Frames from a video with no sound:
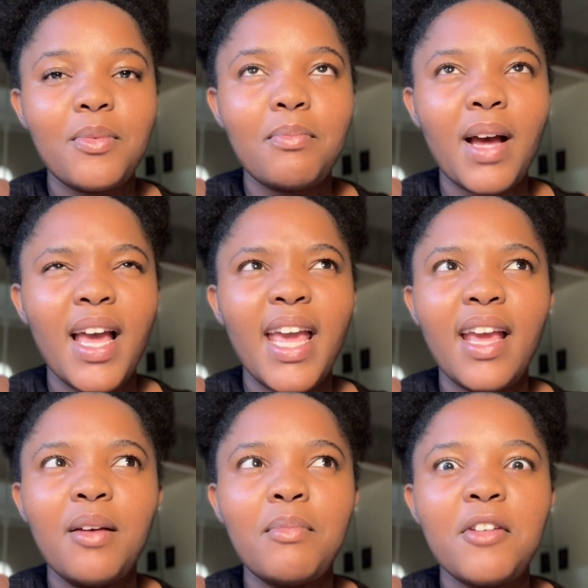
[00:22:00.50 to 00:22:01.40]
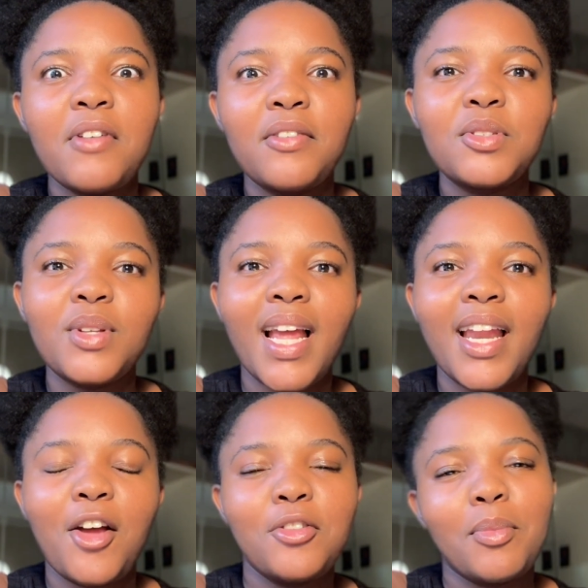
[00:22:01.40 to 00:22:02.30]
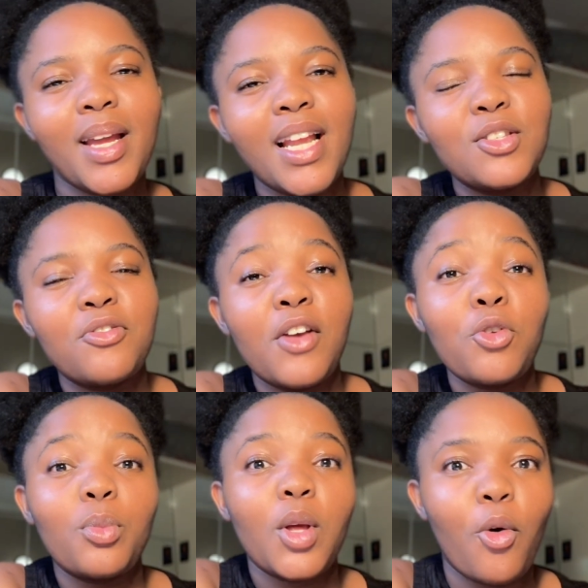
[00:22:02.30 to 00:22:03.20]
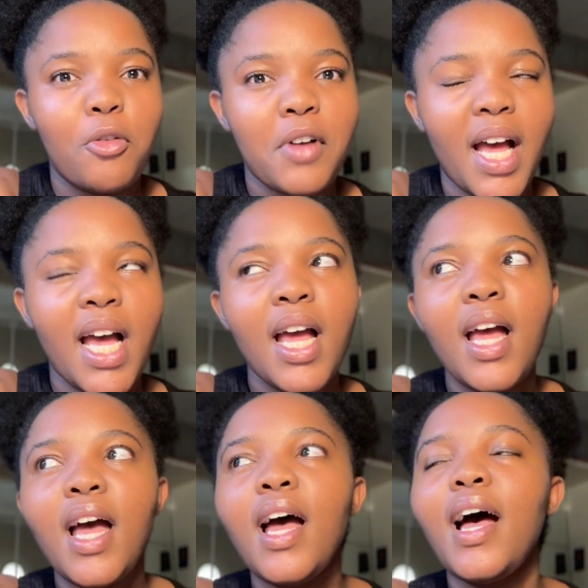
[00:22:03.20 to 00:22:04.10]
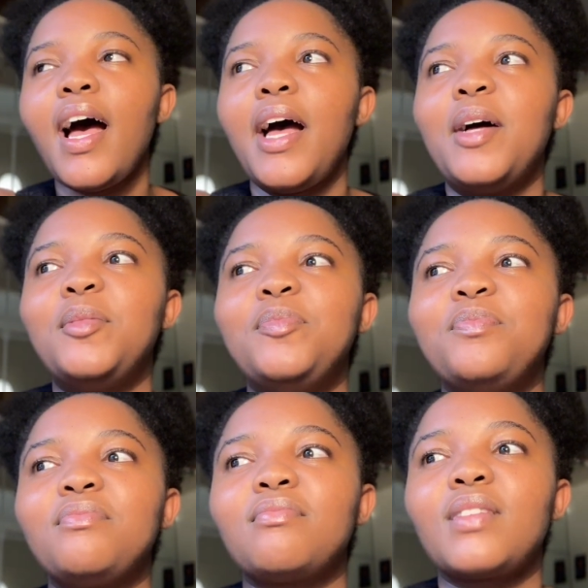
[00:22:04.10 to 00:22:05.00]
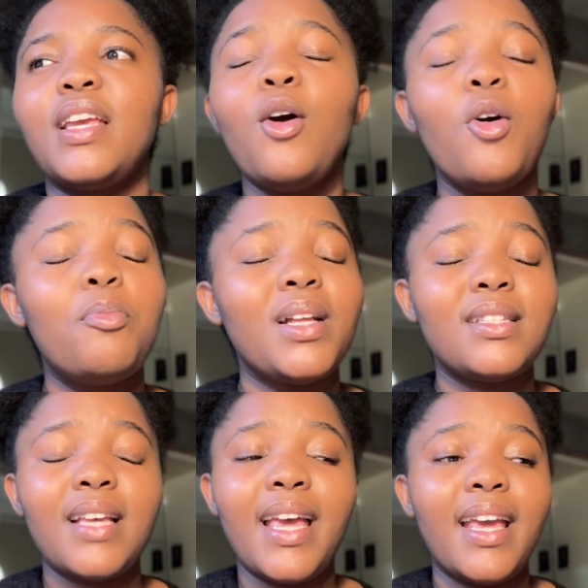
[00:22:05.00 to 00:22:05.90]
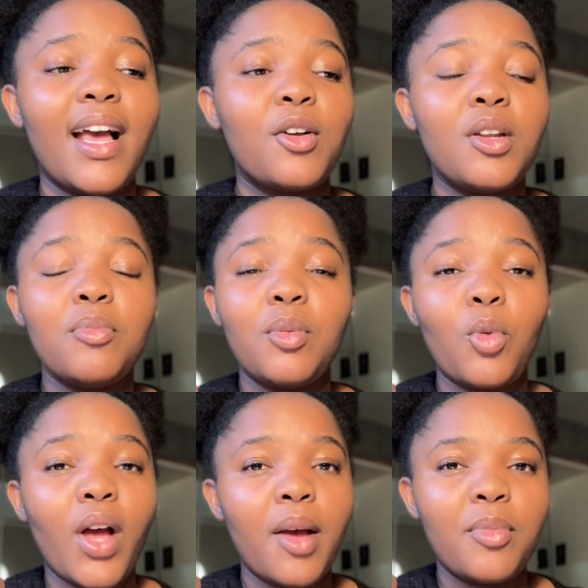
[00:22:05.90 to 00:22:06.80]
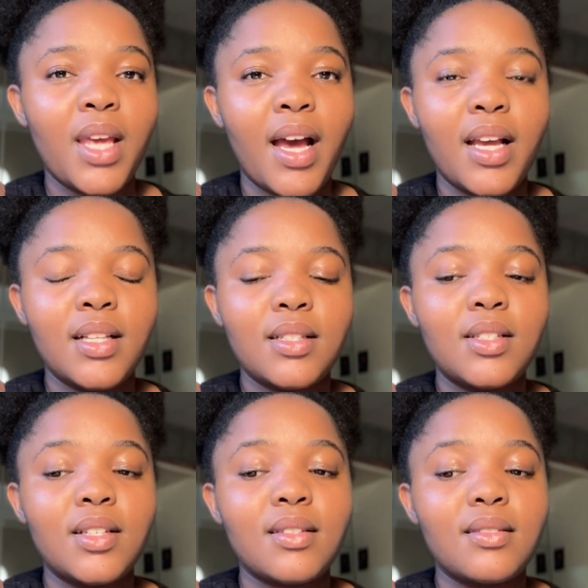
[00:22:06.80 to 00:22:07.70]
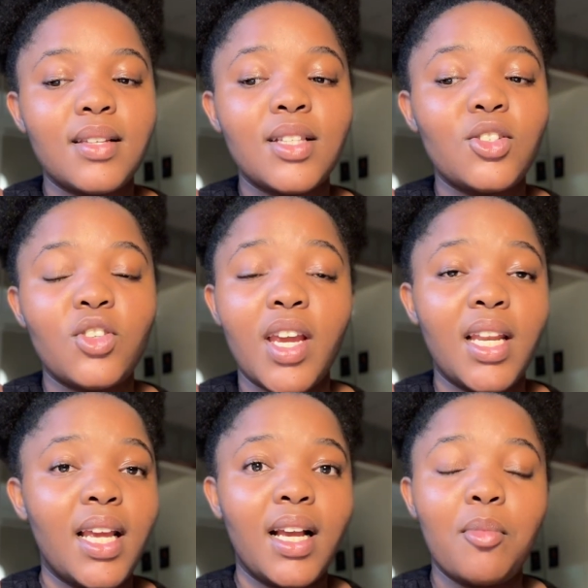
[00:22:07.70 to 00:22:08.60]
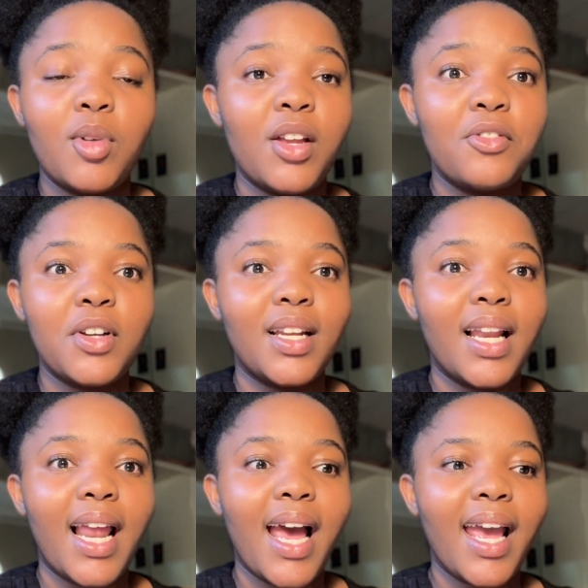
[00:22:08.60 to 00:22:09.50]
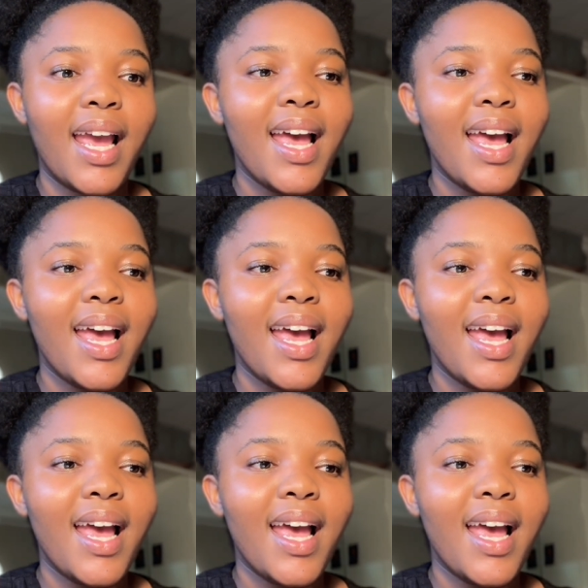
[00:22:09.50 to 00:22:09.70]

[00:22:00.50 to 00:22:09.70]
my 5 to 9 after my 9 to 5 will be over. But I couldn't be more happier. It's draining, I'm not even gonna lie.